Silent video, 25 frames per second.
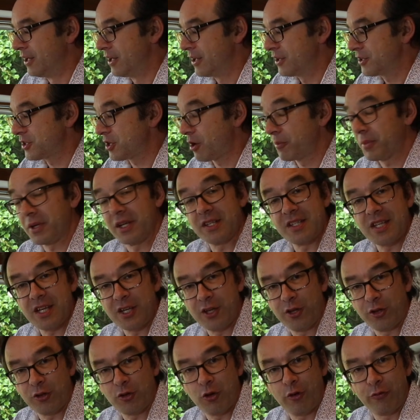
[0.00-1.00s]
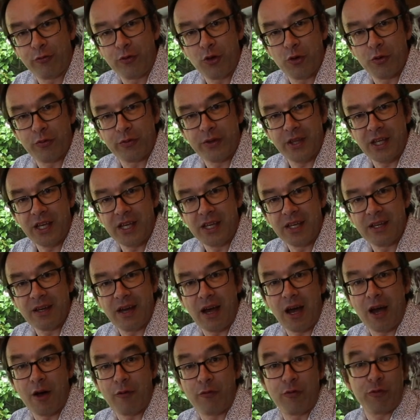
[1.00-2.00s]
So I'm going to take you through a few of the
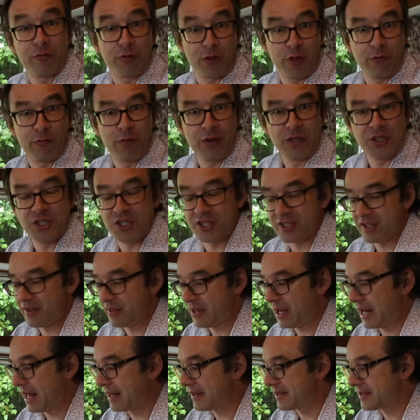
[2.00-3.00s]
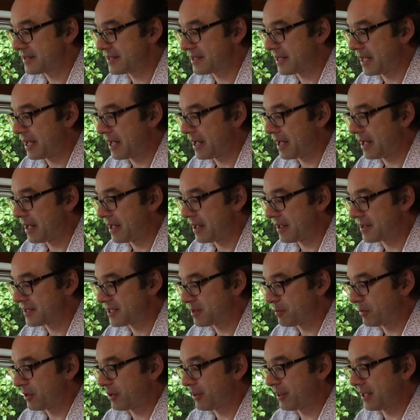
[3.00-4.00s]
features in the lens,
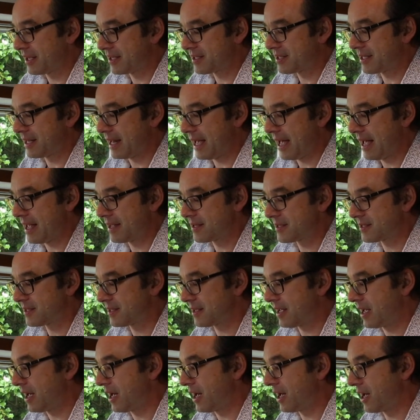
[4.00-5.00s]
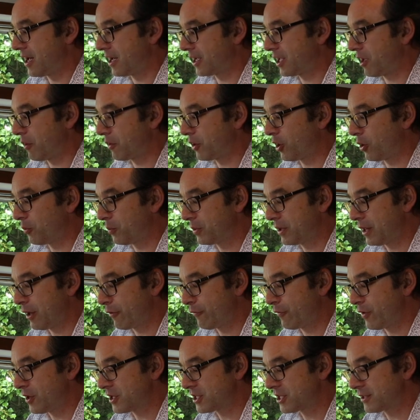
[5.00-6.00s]
some of the things that it has going on with it.
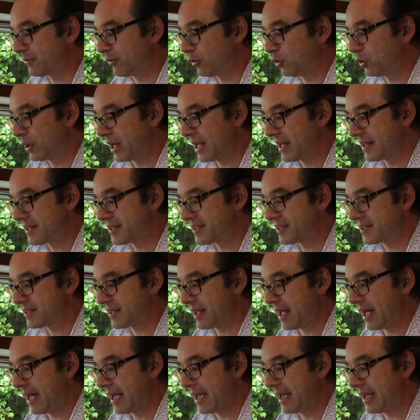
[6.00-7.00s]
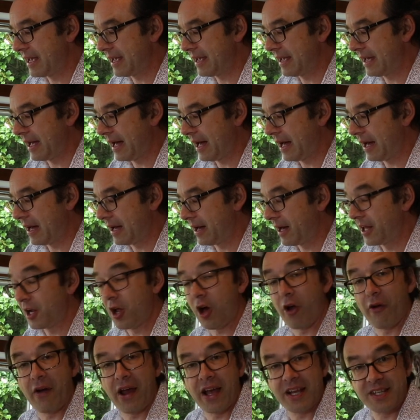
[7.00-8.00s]
First of all, it's an
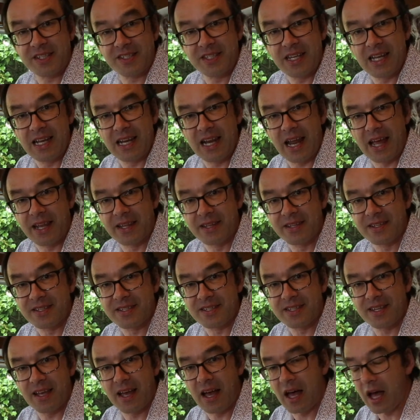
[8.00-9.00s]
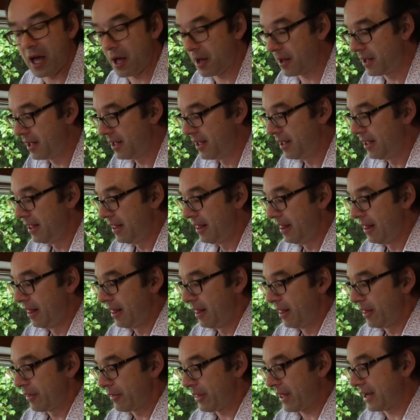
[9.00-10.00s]
RXD lens.
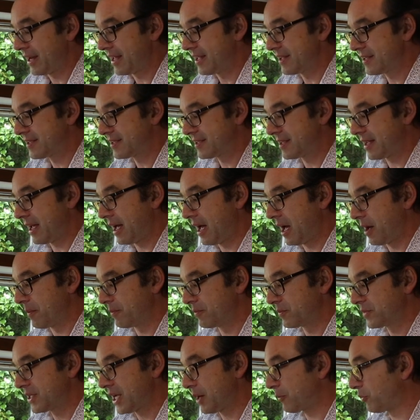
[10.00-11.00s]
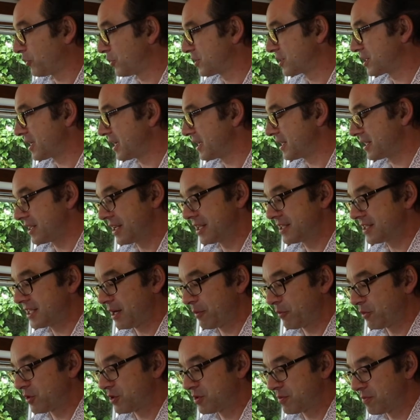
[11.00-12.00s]
That is
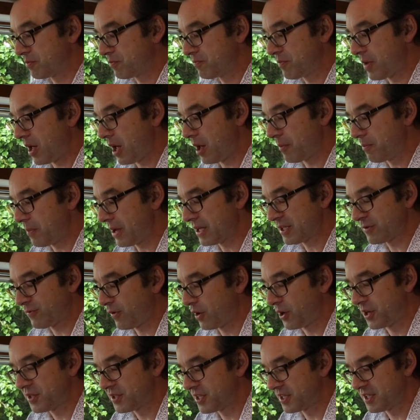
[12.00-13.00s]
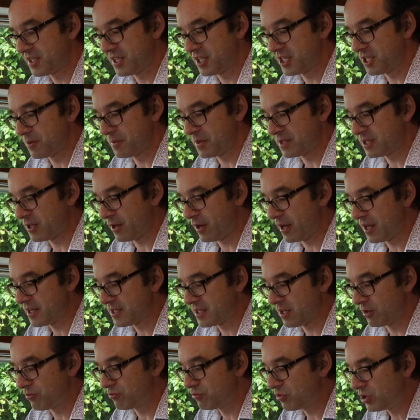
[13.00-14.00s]
Tamron's best focusing system.
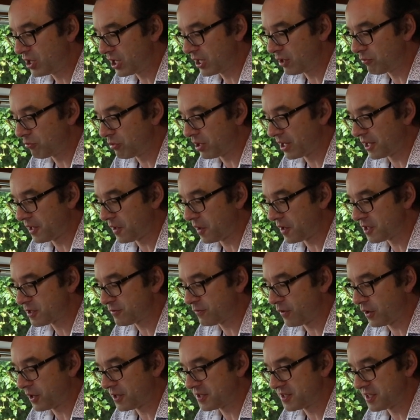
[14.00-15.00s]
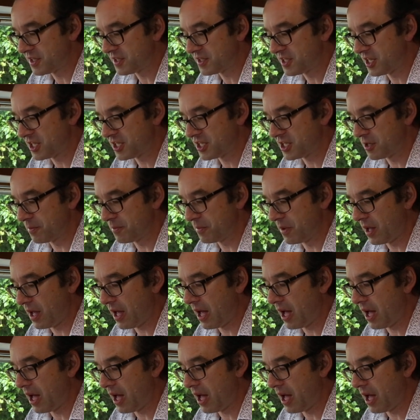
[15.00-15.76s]
It's a really nice focusing system.